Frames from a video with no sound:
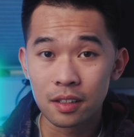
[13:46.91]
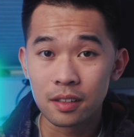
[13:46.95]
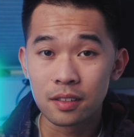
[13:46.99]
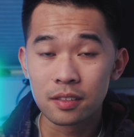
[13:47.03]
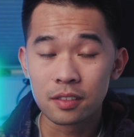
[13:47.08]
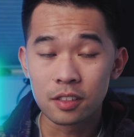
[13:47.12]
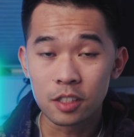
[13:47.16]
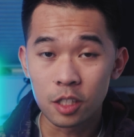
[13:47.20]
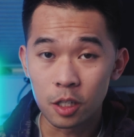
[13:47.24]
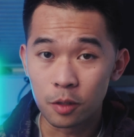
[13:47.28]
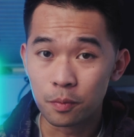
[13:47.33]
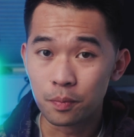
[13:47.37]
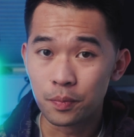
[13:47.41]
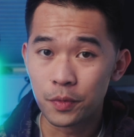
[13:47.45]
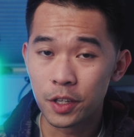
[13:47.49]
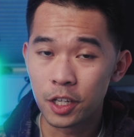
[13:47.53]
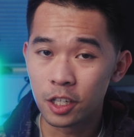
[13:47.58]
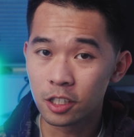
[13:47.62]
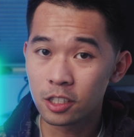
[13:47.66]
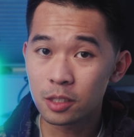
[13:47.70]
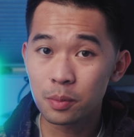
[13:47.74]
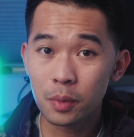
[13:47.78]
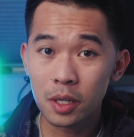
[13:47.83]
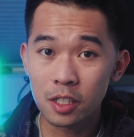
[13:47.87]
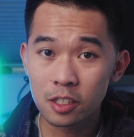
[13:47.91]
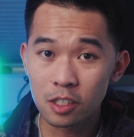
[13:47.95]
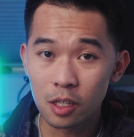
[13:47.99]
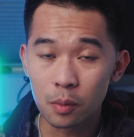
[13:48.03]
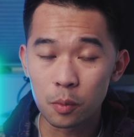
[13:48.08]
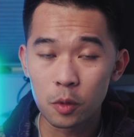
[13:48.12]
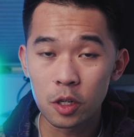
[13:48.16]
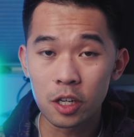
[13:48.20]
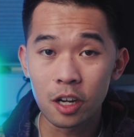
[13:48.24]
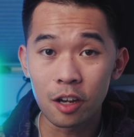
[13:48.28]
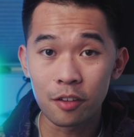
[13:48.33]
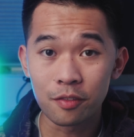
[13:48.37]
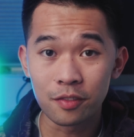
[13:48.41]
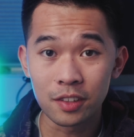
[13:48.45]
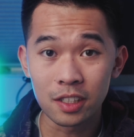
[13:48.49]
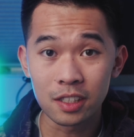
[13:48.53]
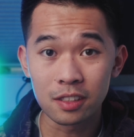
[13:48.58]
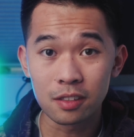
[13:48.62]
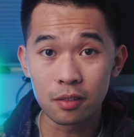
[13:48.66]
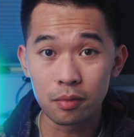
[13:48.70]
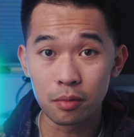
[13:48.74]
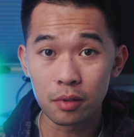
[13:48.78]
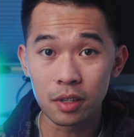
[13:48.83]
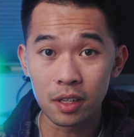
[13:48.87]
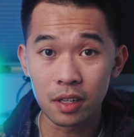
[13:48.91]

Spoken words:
So here's my summary of these three